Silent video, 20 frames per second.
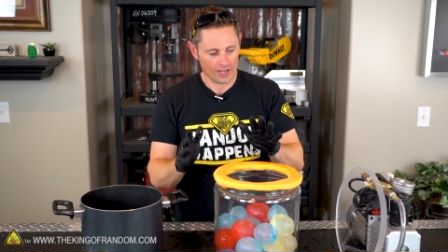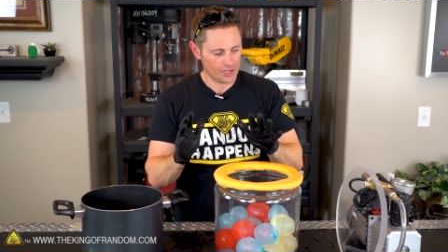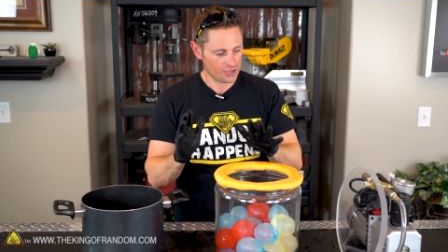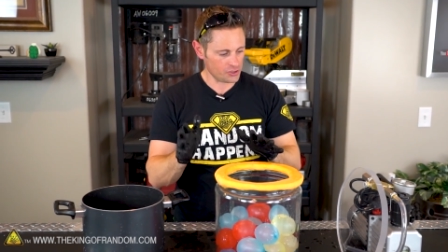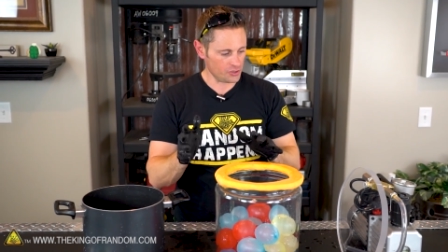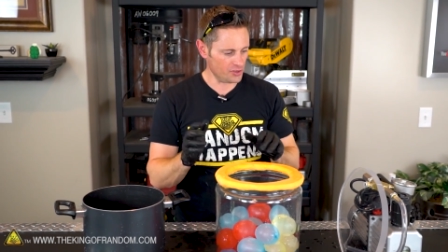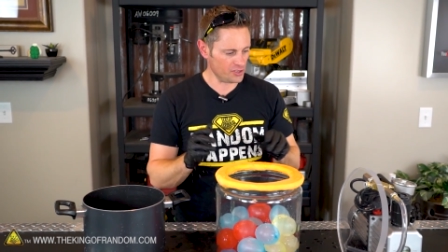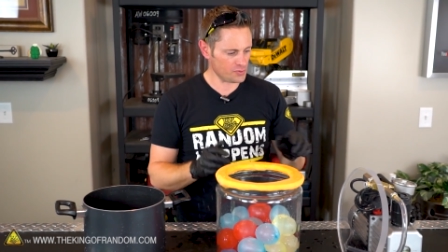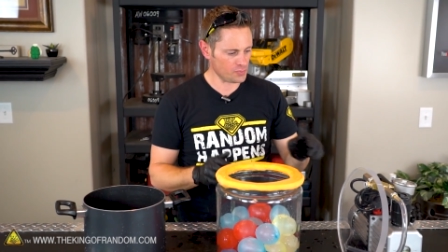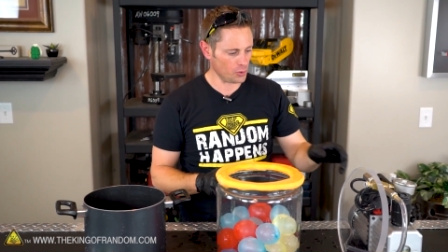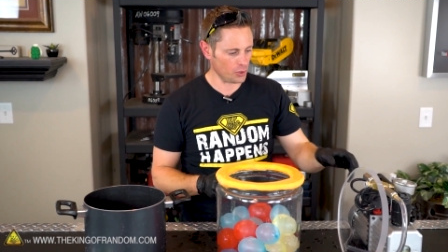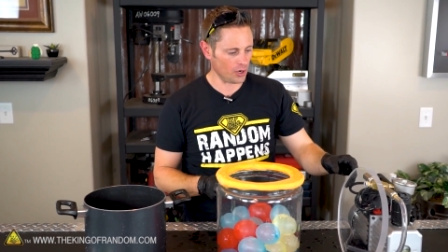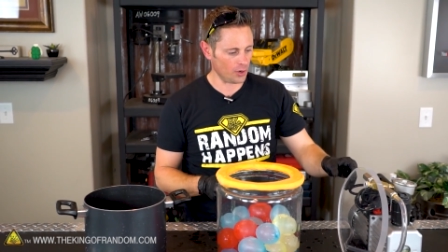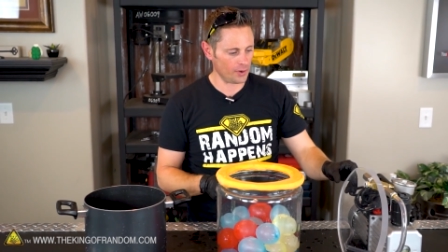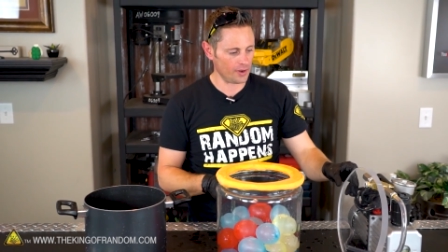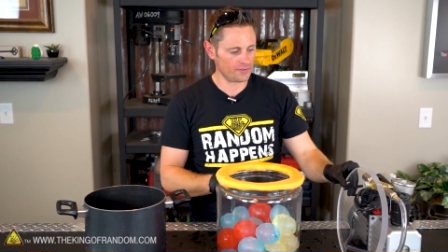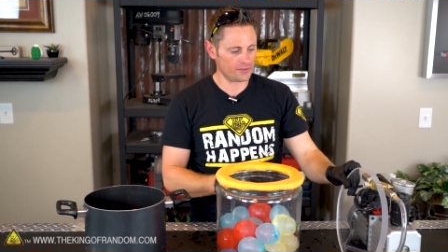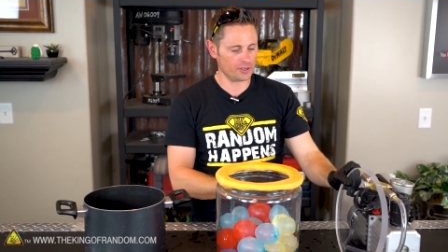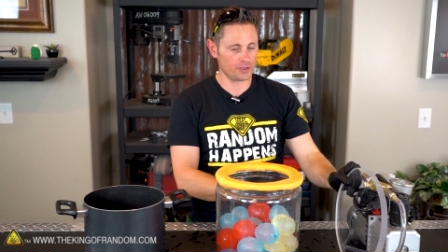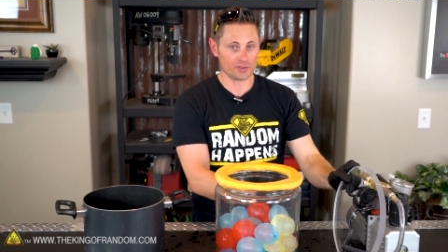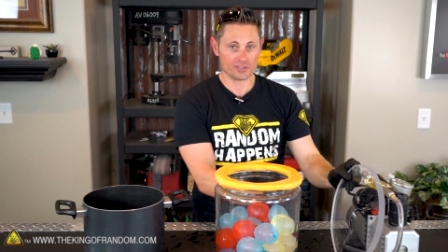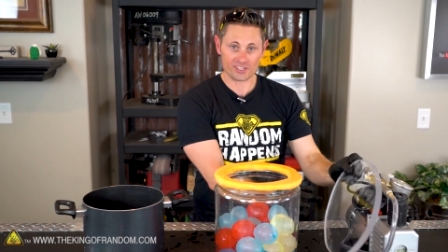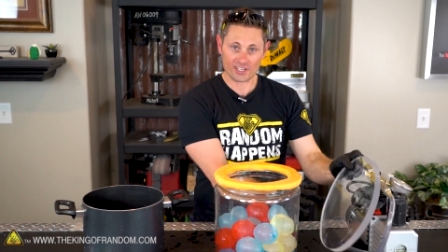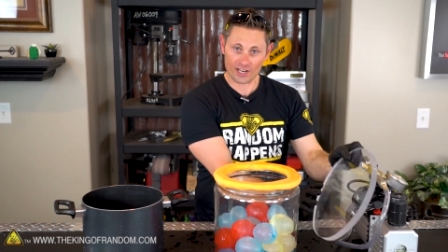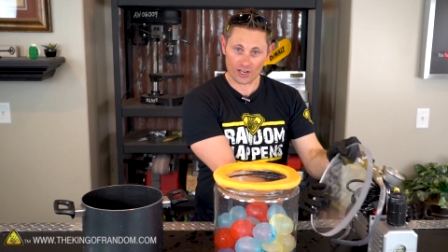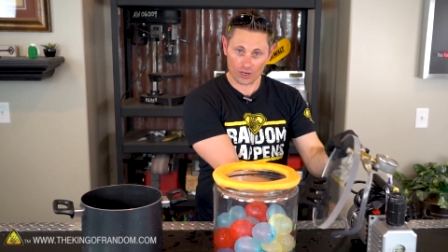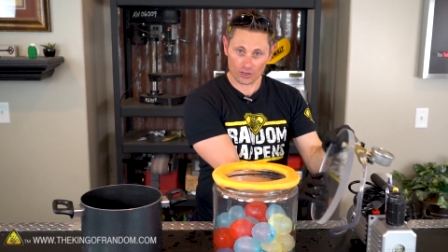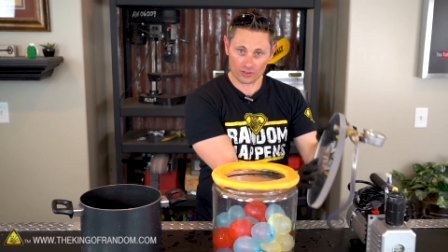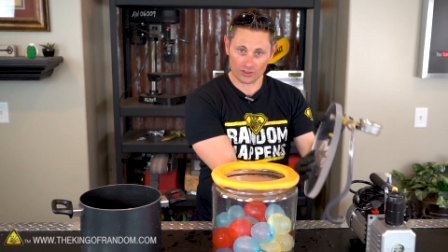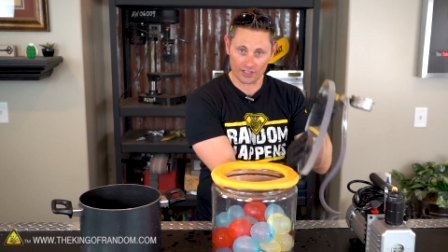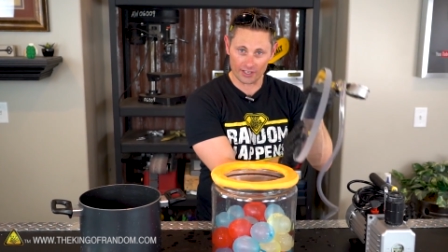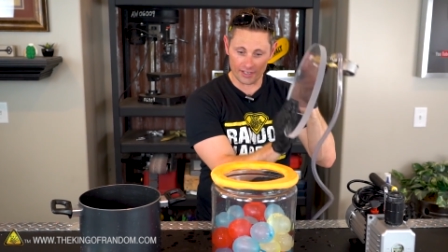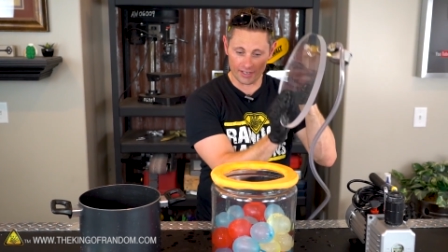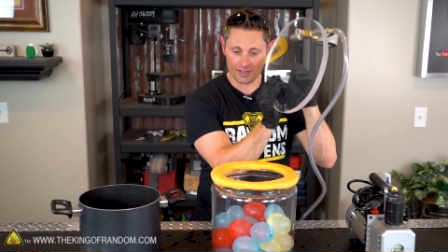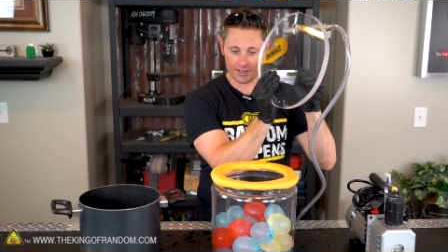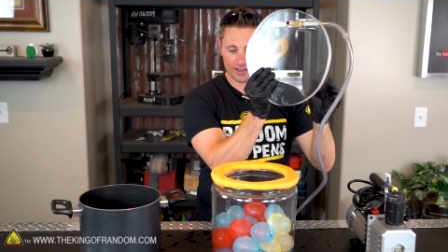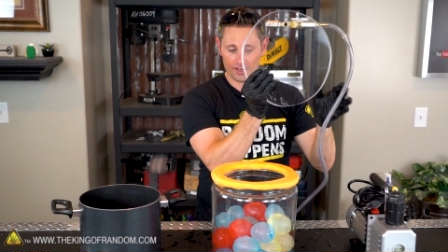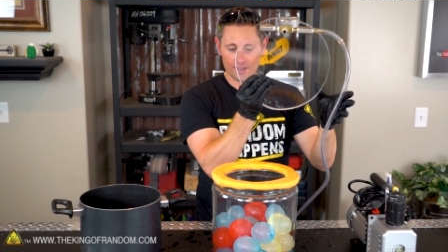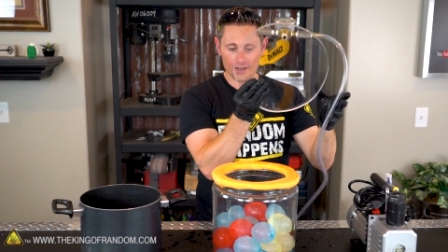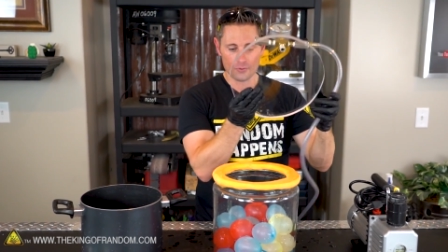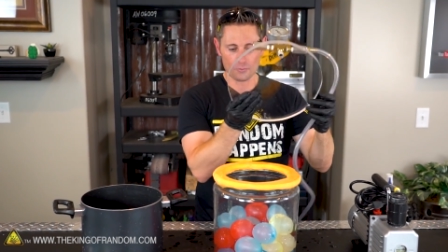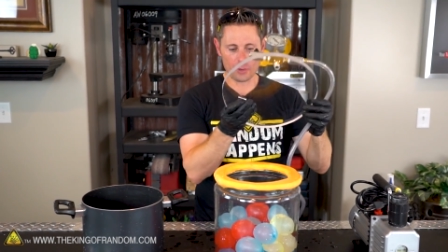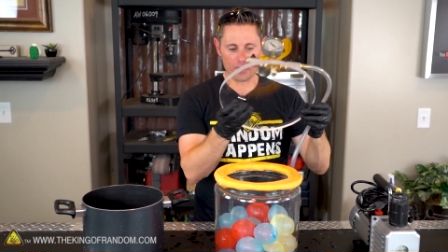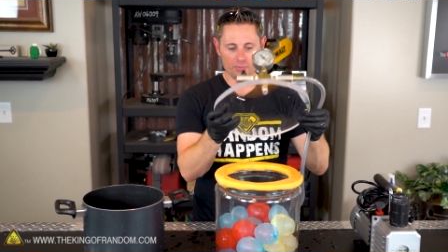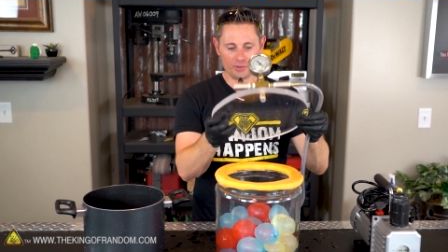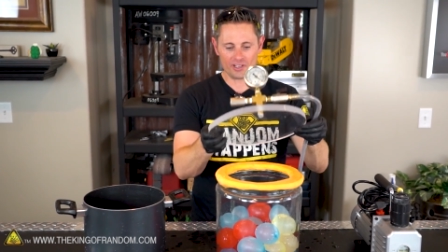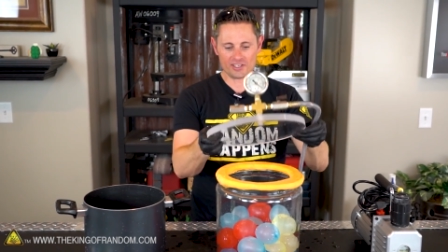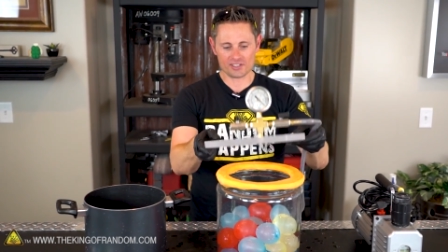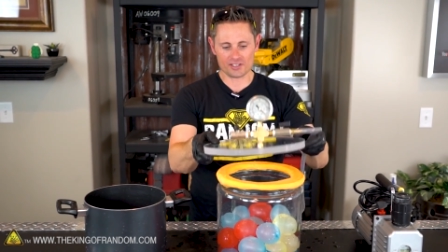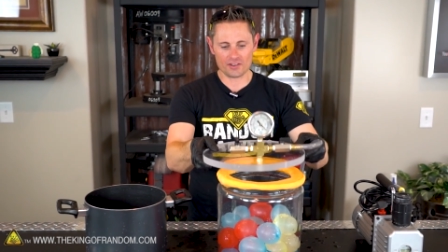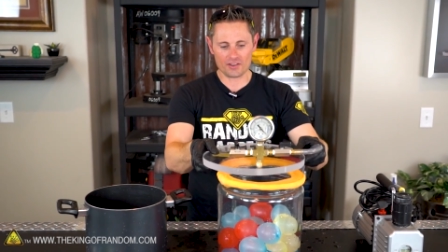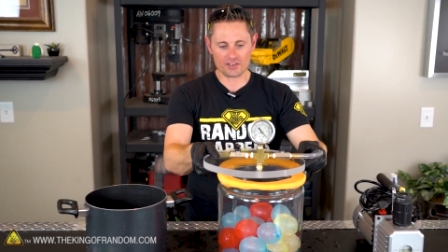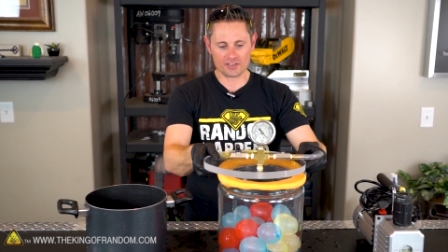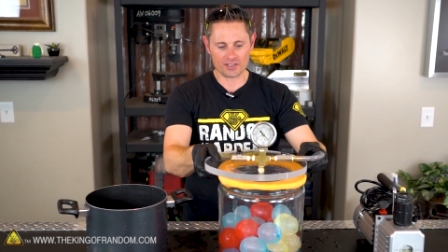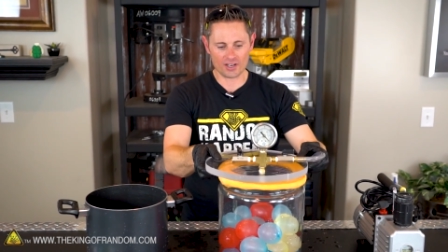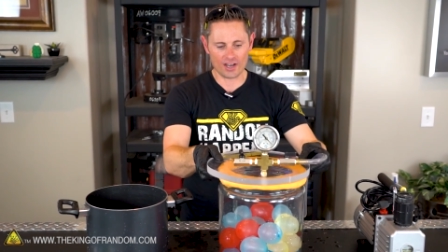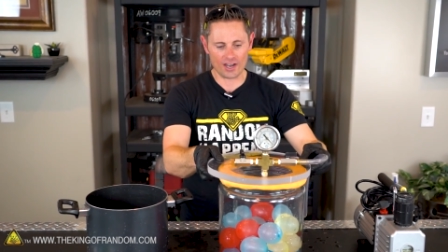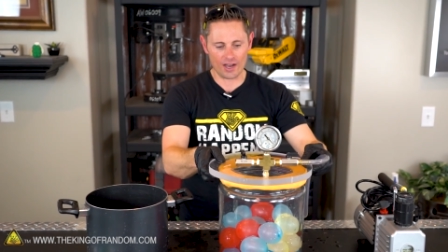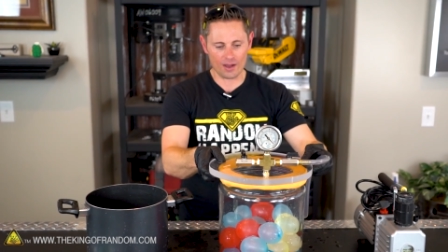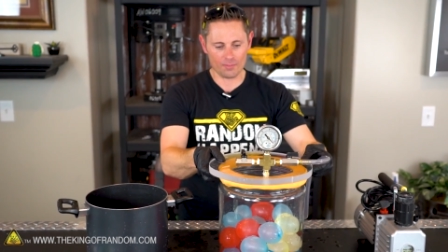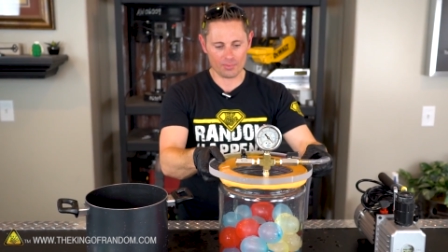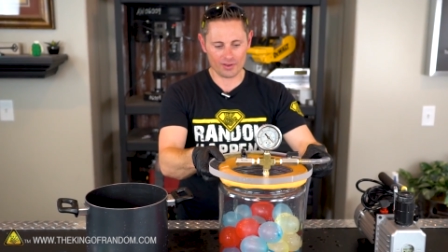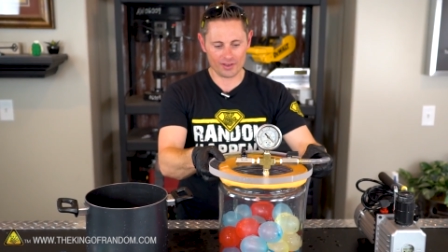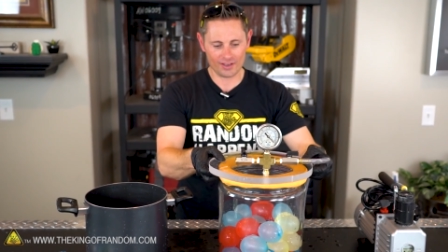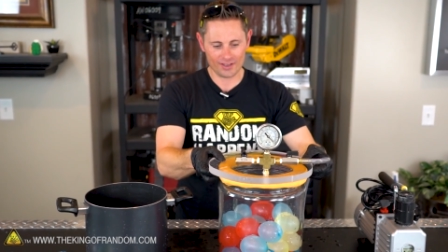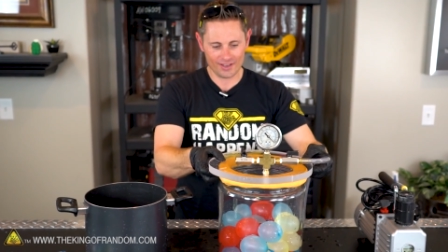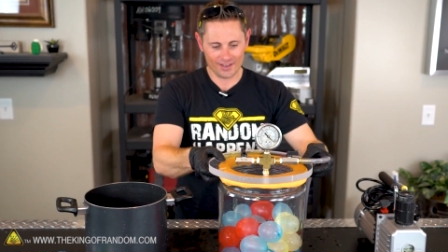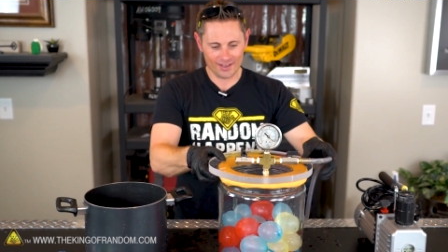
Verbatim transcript: So at this point, all we have to do is take our lid, replace it on the top,